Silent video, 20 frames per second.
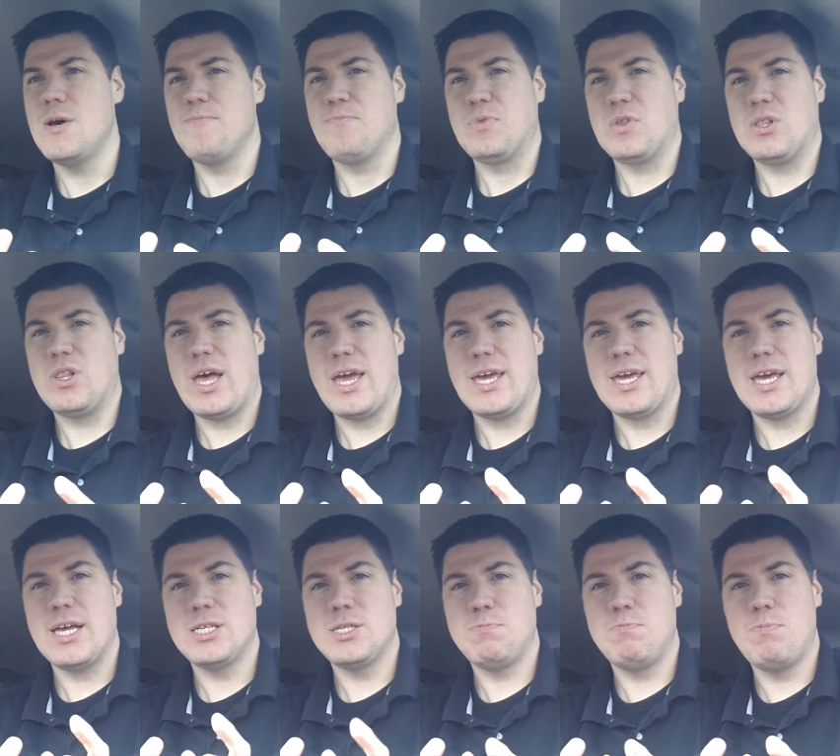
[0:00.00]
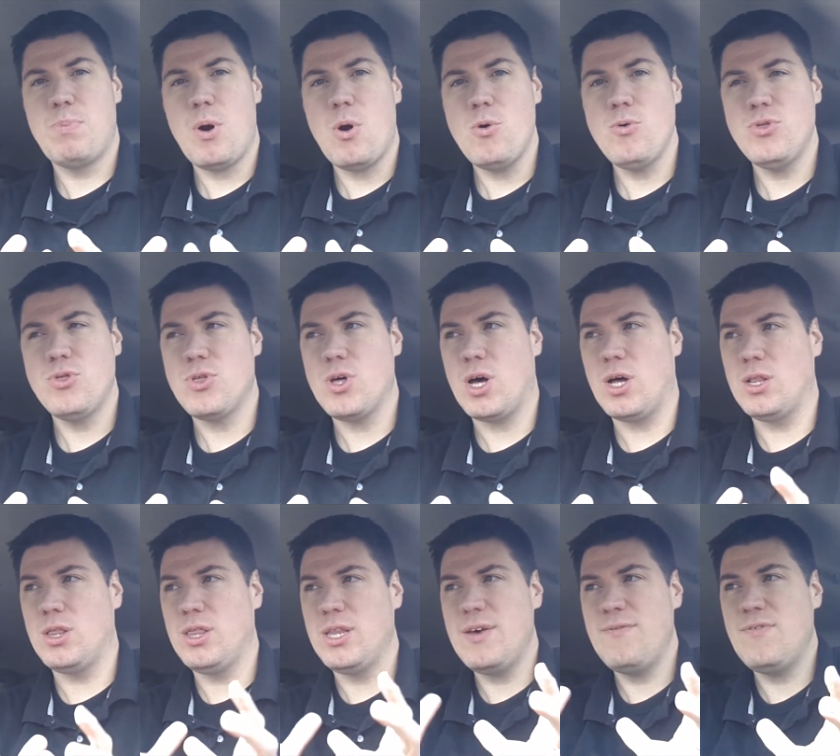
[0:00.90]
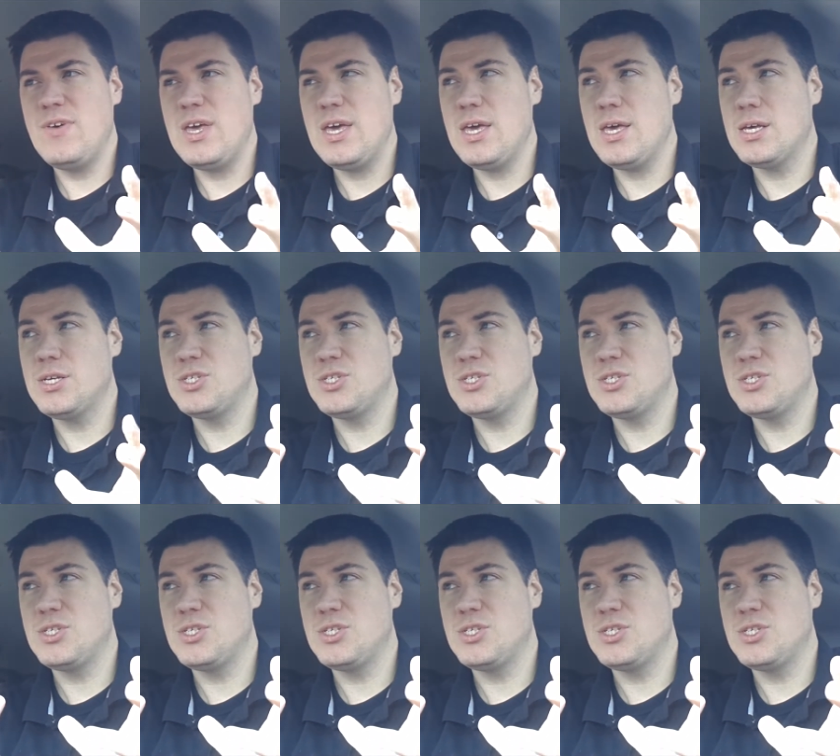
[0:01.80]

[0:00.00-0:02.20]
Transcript: like it's both a living,